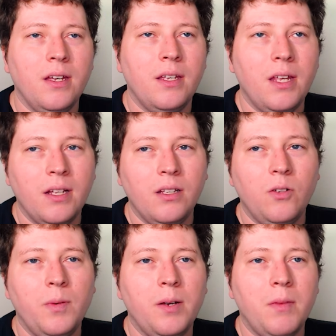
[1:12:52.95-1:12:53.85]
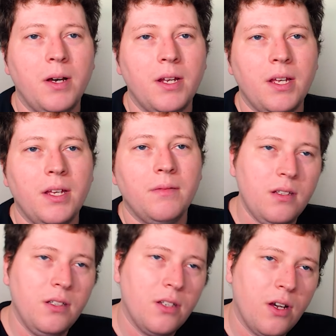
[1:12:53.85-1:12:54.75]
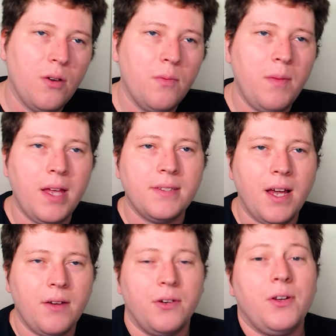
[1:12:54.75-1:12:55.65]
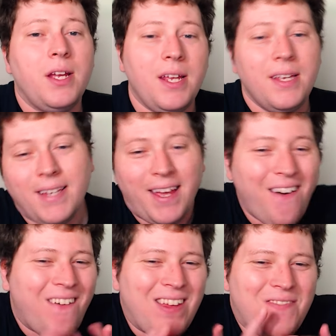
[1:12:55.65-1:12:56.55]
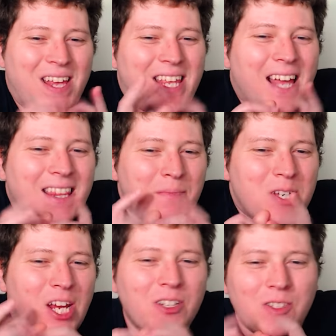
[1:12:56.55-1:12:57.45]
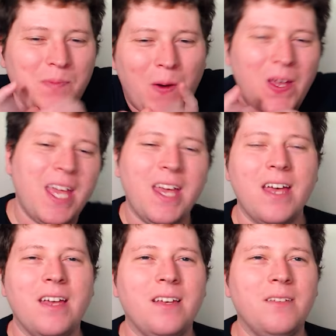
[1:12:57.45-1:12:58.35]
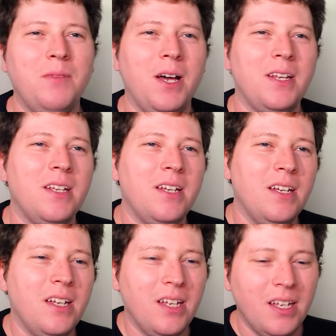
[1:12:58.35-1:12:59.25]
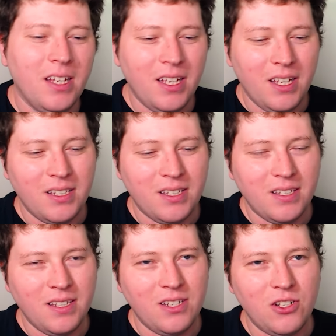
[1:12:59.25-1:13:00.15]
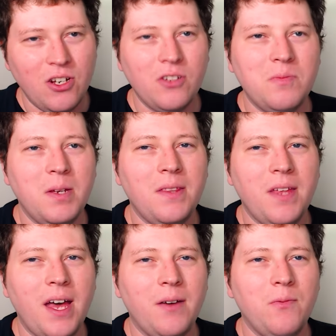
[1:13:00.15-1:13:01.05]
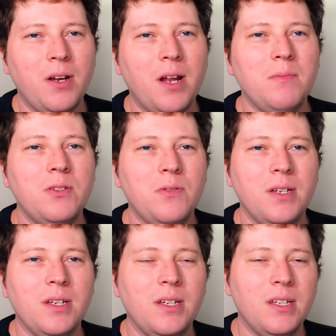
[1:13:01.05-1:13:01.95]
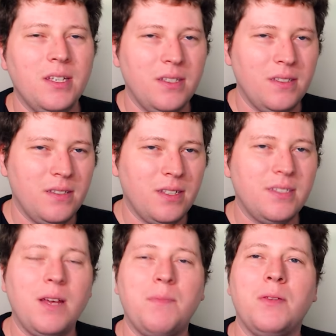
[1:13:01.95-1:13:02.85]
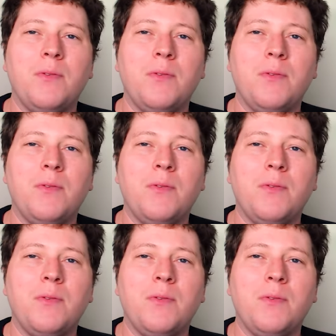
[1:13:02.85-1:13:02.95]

Getting a little bit of money, you know, may sound greedy, like, oh, you finally got them shekels, boy. But it shows me that what I'm doing is a step in the